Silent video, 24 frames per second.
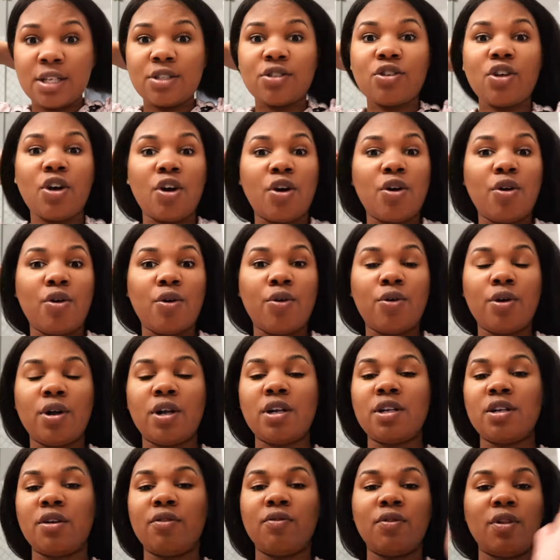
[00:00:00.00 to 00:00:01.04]
So
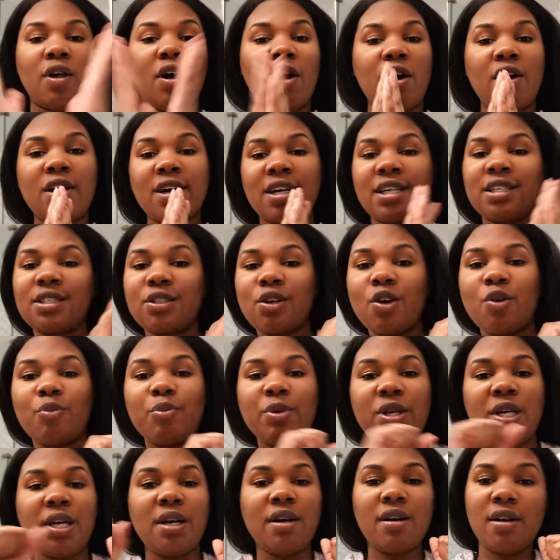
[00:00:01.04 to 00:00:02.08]
the vlog is gonna
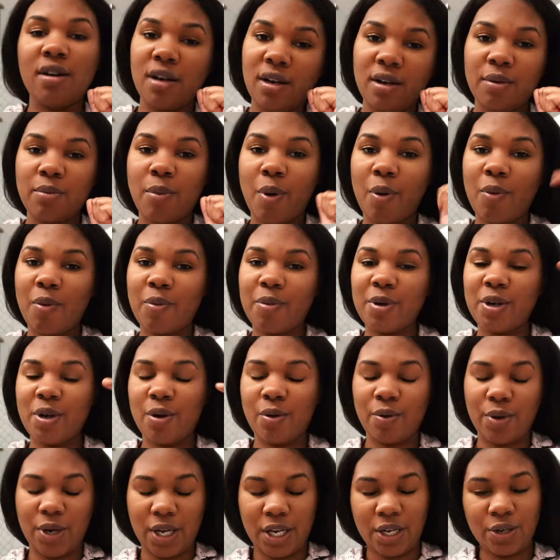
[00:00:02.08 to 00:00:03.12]
be up when we
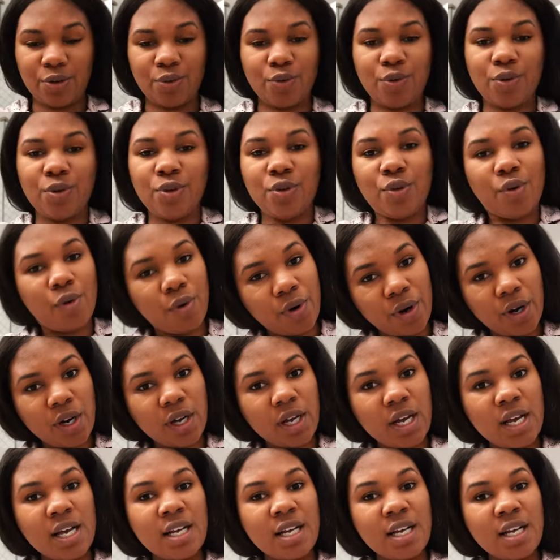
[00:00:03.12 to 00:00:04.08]
go in New York.